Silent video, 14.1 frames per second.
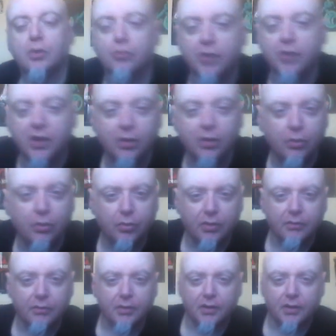renew
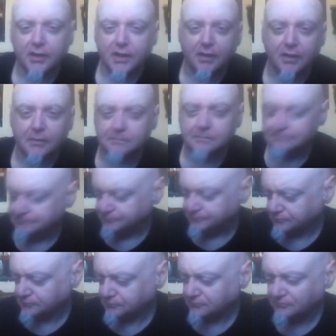a, a, a um,
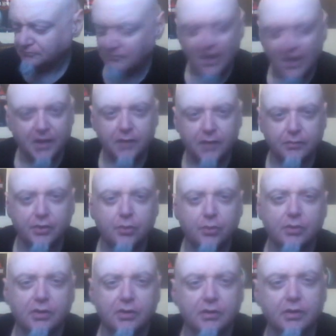they renew a,